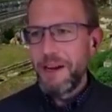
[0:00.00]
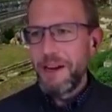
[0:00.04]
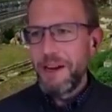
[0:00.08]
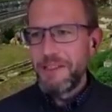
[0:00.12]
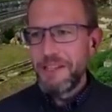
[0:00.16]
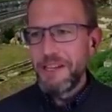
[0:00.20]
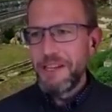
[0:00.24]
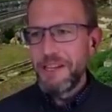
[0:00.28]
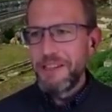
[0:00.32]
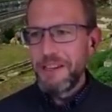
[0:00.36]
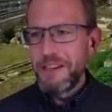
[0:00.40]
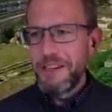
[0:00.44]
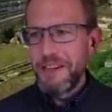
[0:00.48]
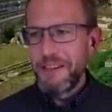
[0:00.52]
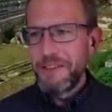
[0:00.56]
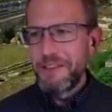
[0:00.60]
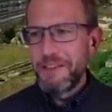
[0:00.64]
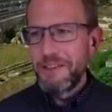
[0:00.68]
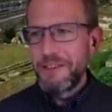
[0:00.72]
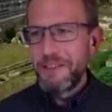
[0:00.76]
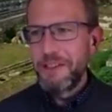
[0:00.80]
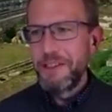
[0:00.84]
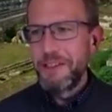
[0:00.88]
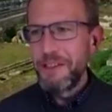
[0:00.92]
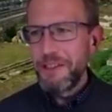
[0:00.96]
hunting
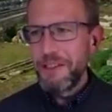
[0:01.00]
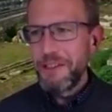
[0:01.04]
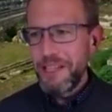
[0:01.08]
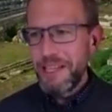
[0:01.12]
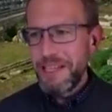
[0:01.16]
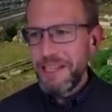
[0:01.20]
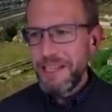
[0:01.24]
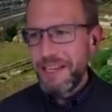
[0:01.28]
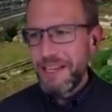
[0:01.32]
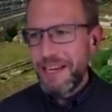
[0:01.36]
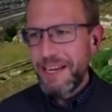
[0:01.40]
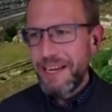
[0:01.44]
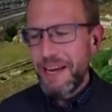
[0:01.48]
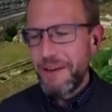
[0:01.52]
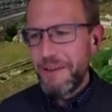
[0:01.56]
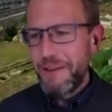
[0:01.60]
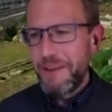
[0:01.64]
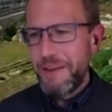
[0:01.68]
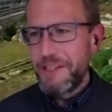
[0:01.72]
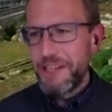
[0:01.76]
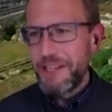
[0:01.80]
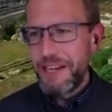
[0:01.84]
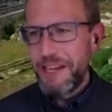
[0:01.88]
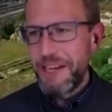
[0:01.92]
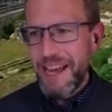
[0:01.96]
dogs should look like and how
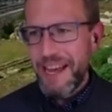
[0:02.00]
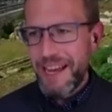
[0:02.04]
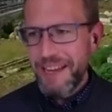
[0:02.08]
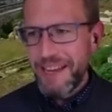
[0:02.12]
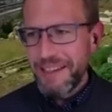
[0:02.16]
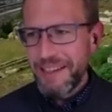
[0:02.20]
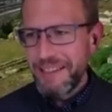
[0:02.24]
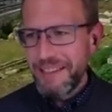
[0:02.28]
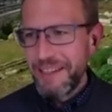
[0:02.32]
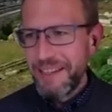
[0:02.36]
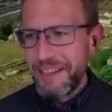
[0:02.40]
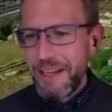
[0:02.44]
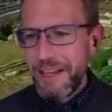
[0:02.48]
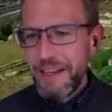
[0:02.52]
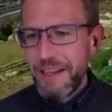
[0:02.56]
they should act.